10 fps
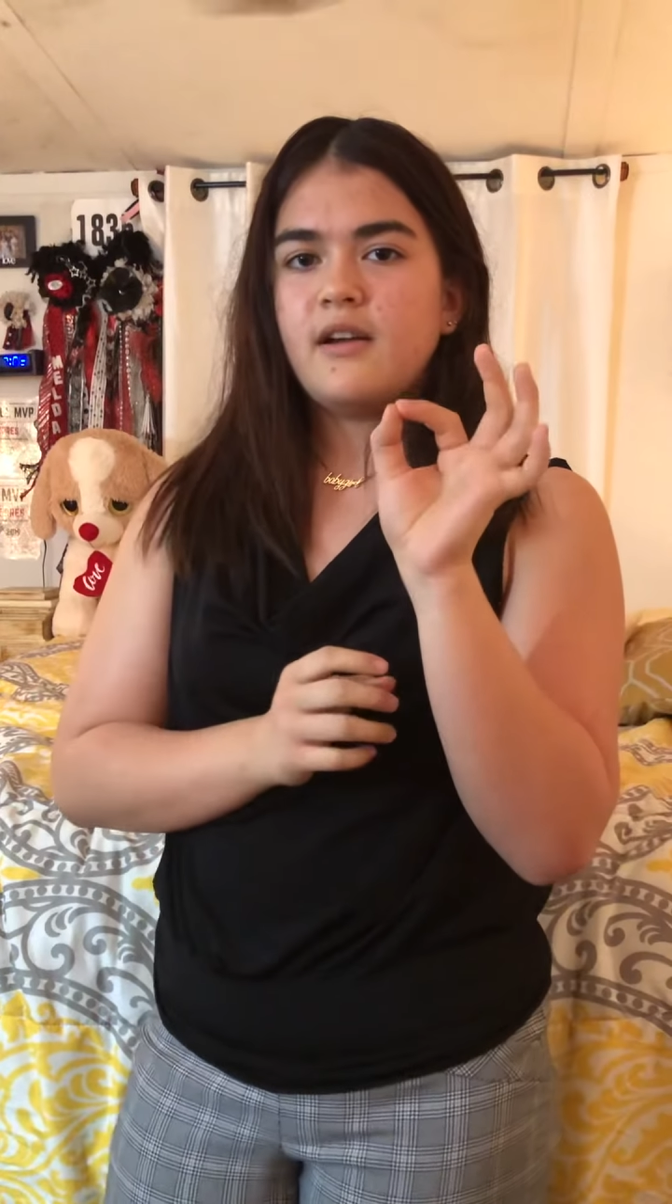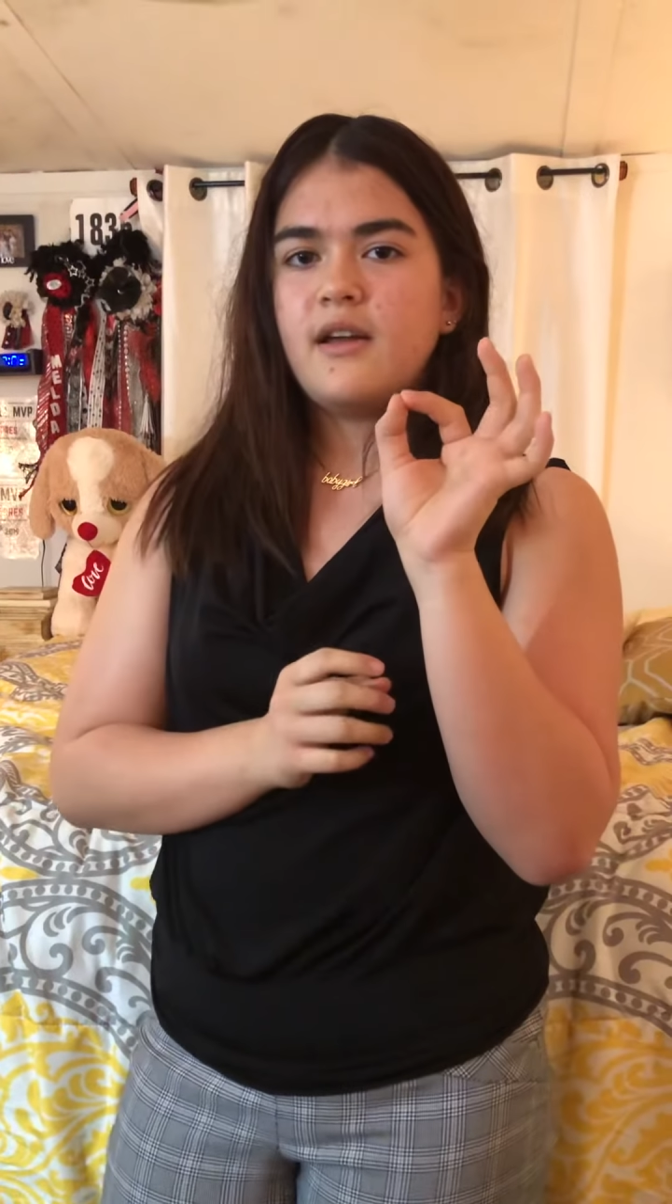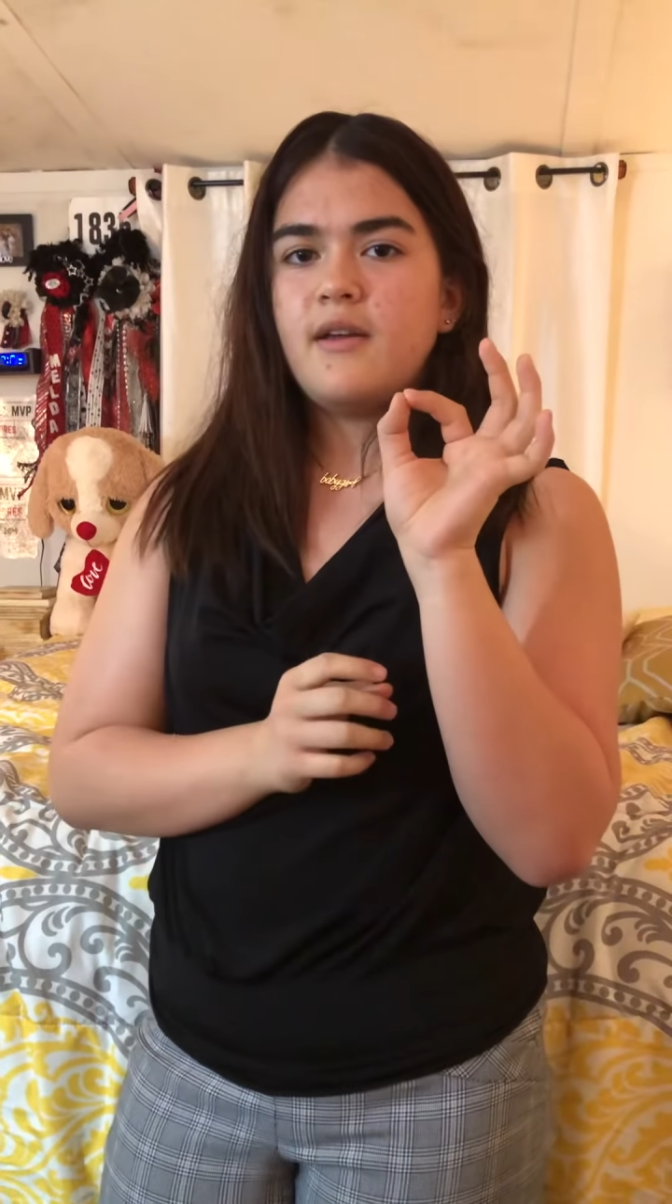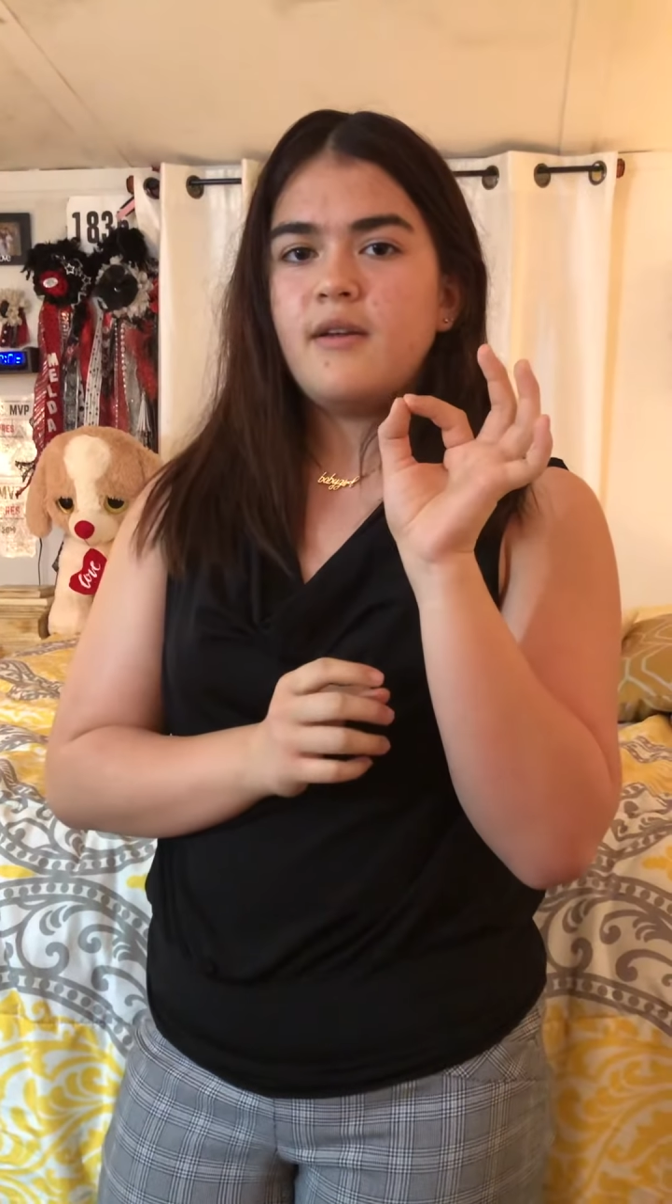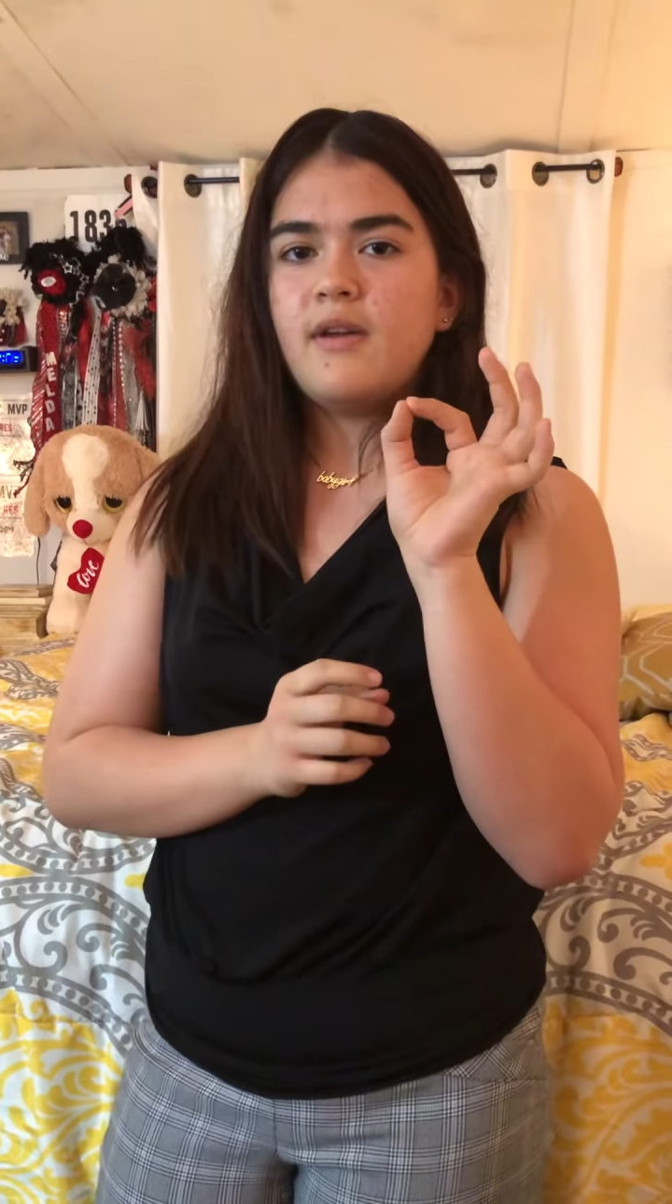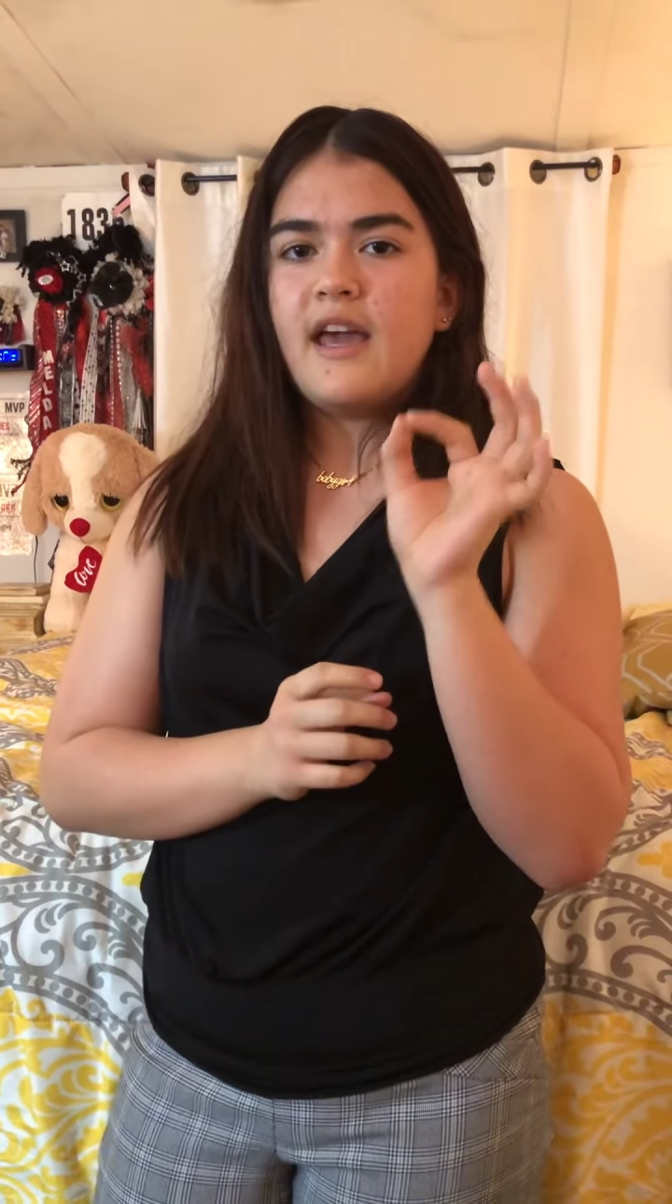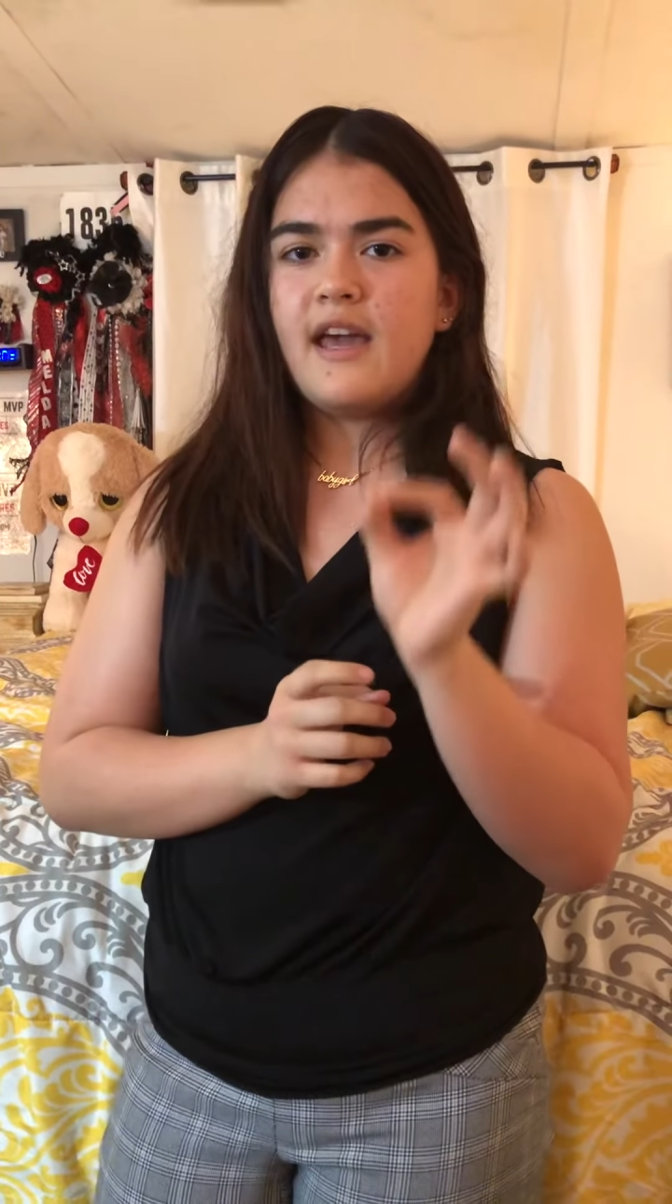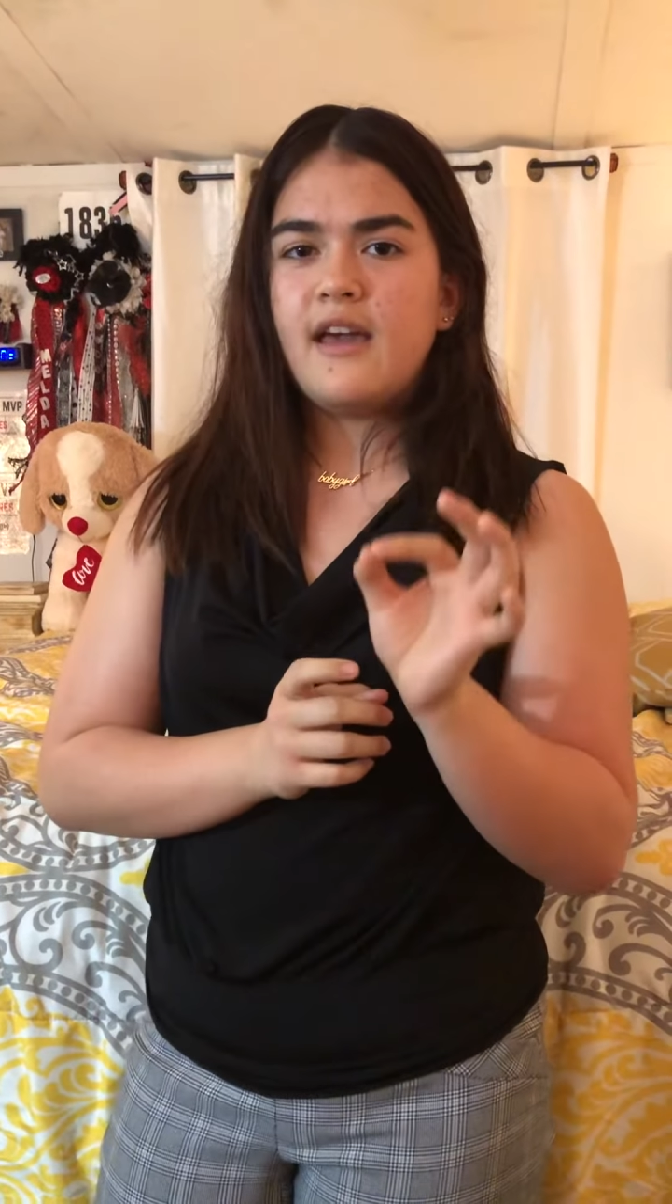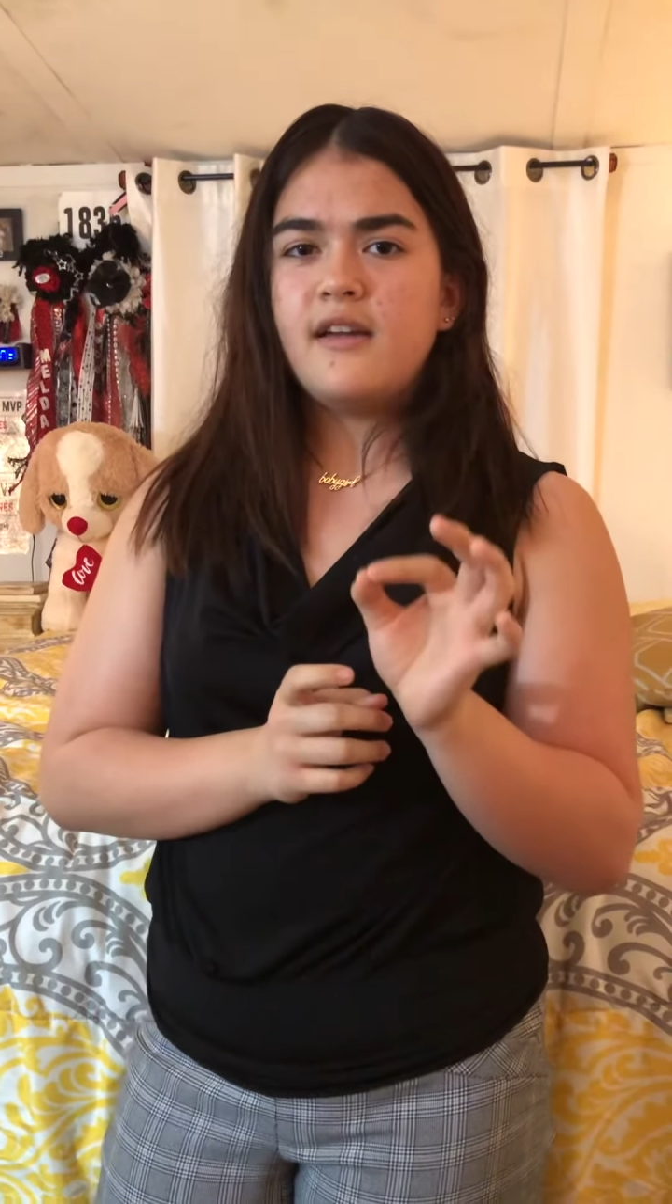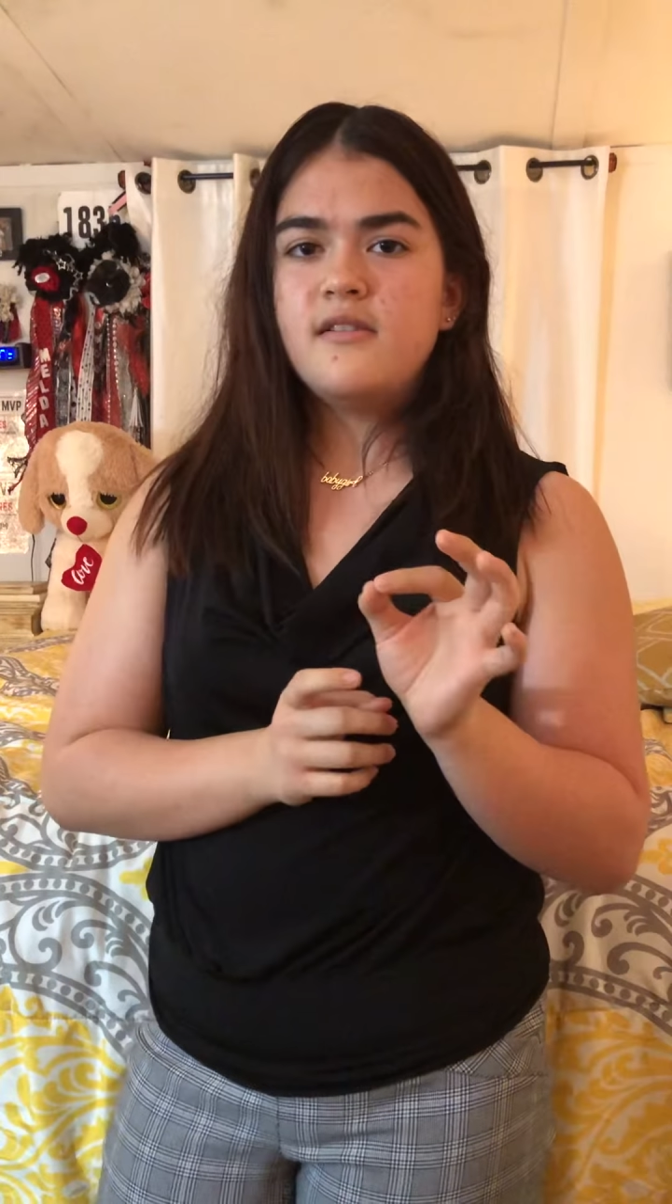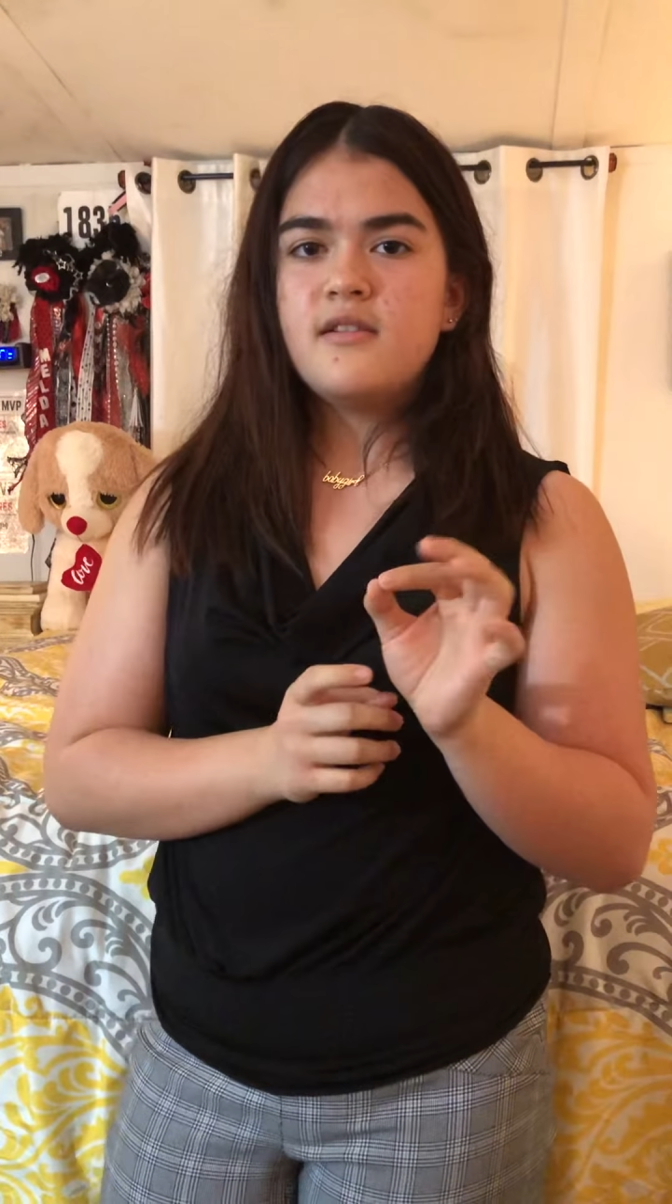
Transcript: an egg,